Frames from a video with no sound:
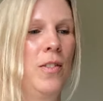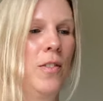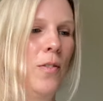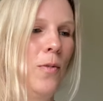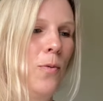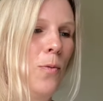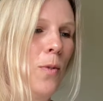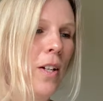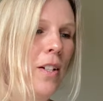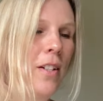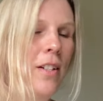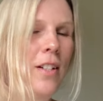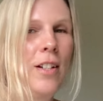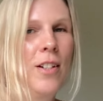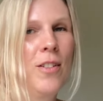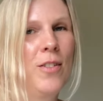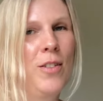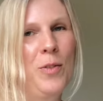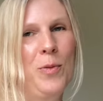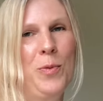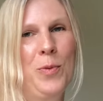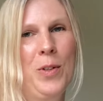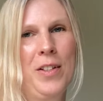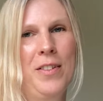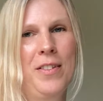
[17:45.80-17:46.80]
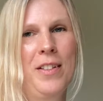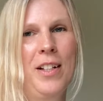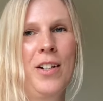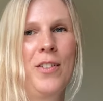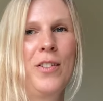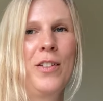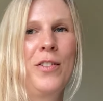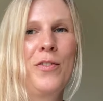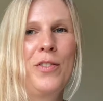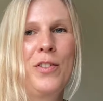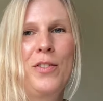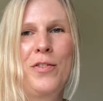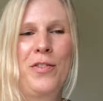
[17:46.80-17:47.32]
one here and one there
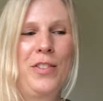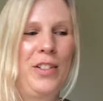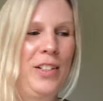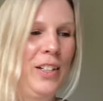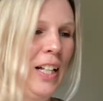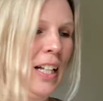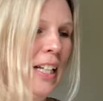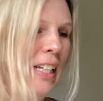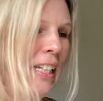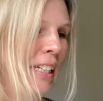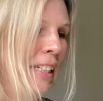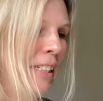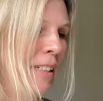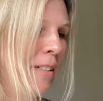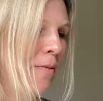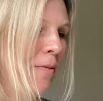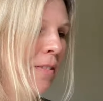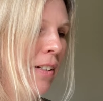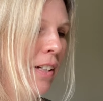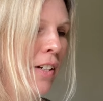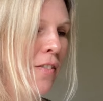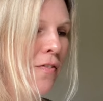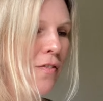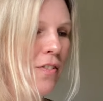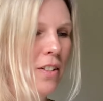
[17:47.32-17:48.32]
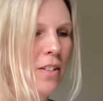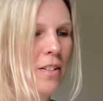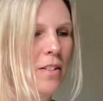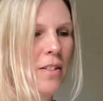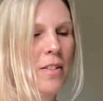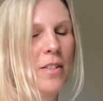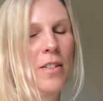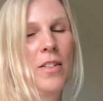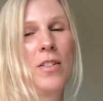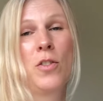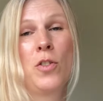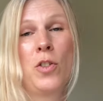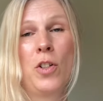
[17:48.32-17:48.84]
if you feel like it, if it
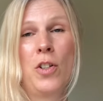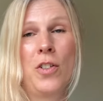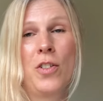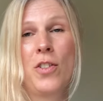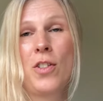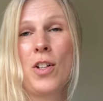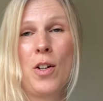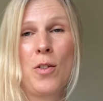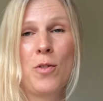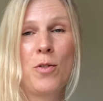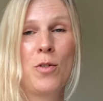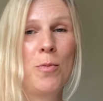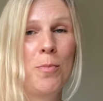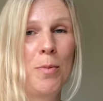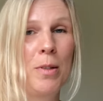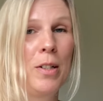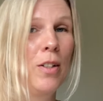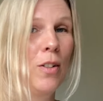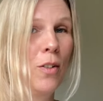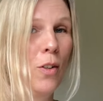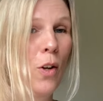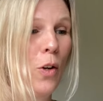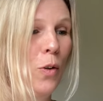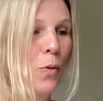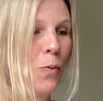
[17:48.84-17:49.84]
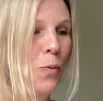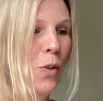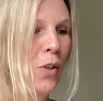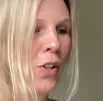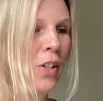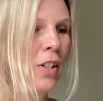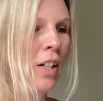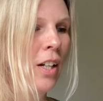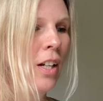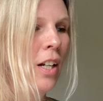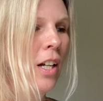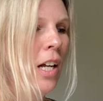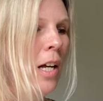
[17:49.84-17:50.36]
turns out to be a lot of
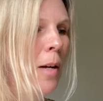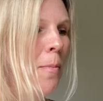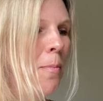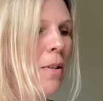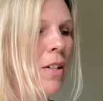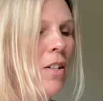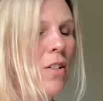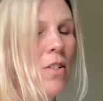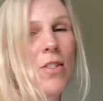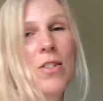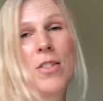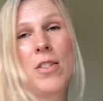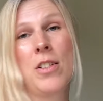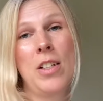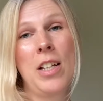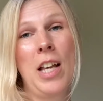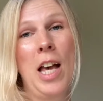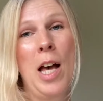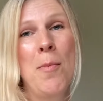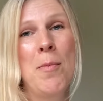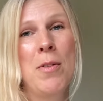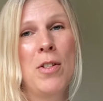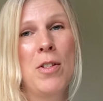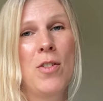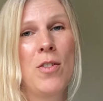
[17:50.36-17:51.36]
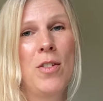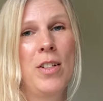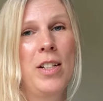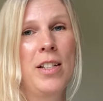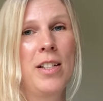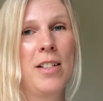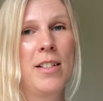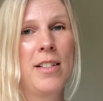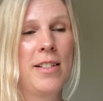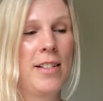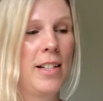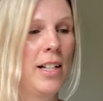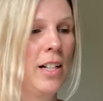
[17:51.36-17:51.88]
work, because the camisole in
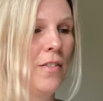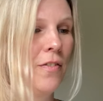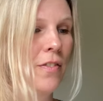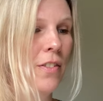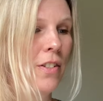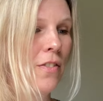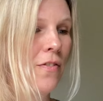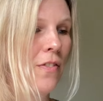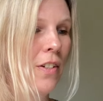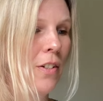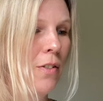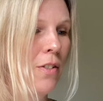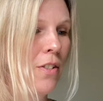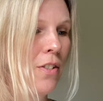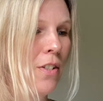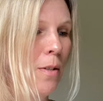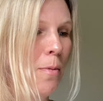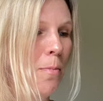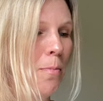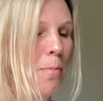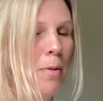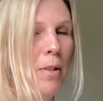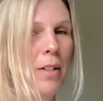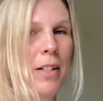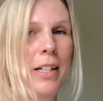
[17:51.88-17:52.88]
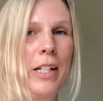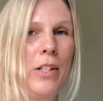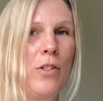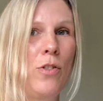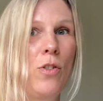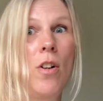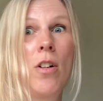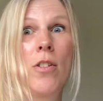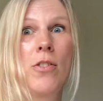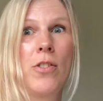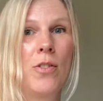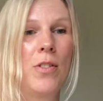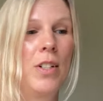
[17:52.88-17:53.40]
itself is very simple, and it's
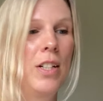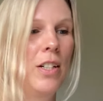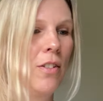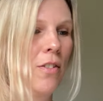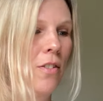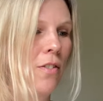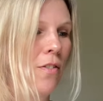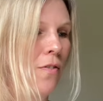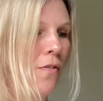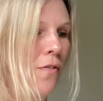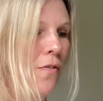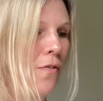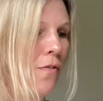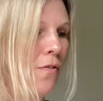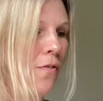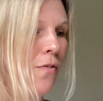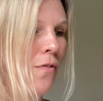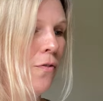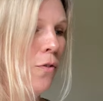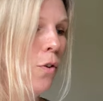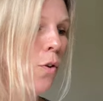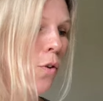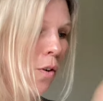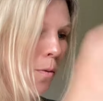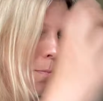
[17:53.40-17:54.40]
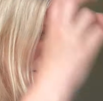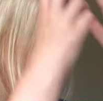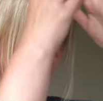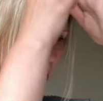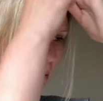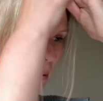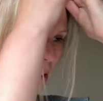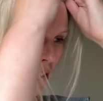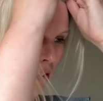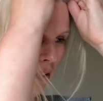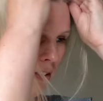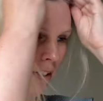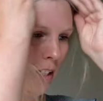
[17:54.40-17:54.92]
also knit on 4
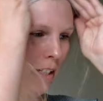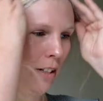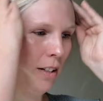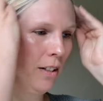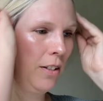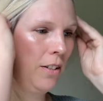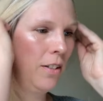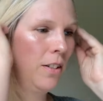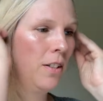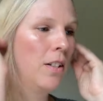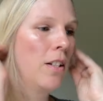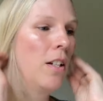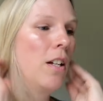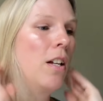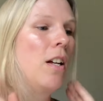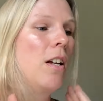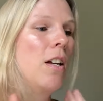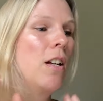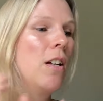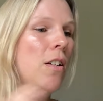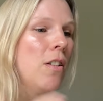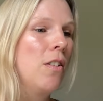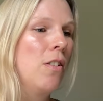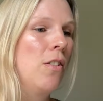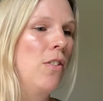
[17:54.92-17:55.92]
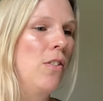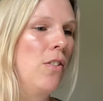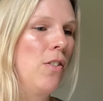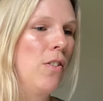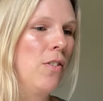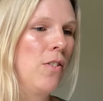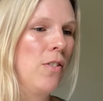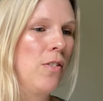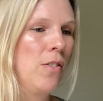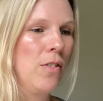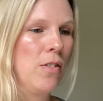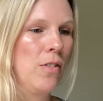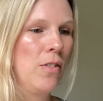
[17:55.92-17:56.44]
millimeter needles.
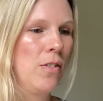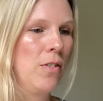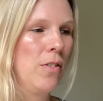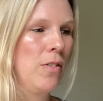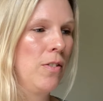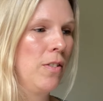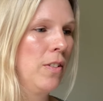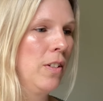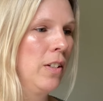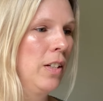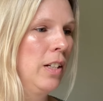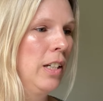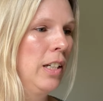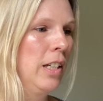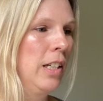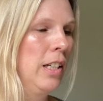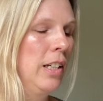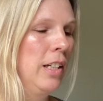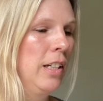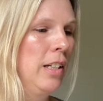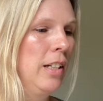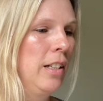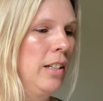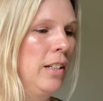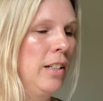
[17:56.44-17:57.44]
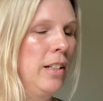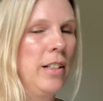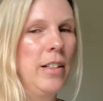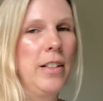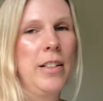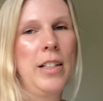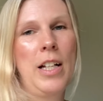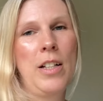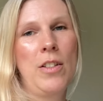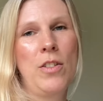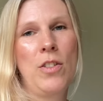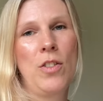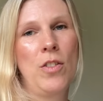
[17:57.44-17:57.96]
So
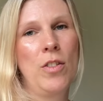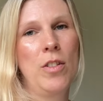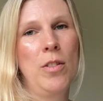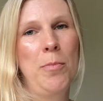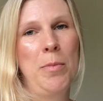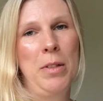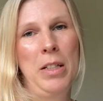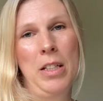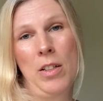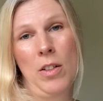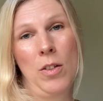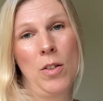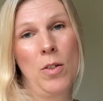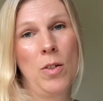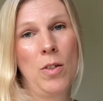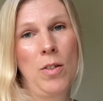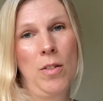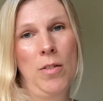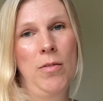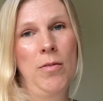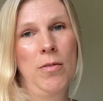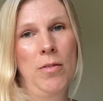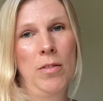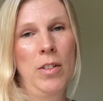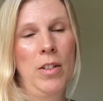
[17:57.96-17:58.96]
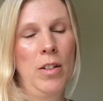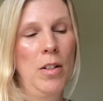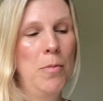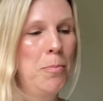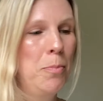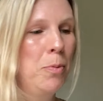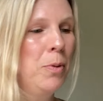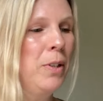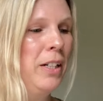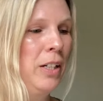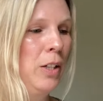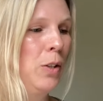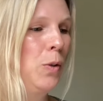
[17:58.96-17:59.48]
that's going to be a
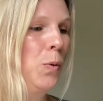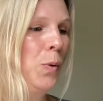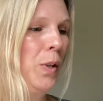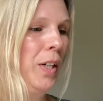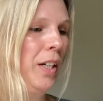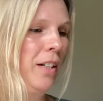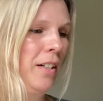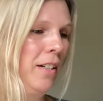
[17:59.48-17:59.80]
pretty quick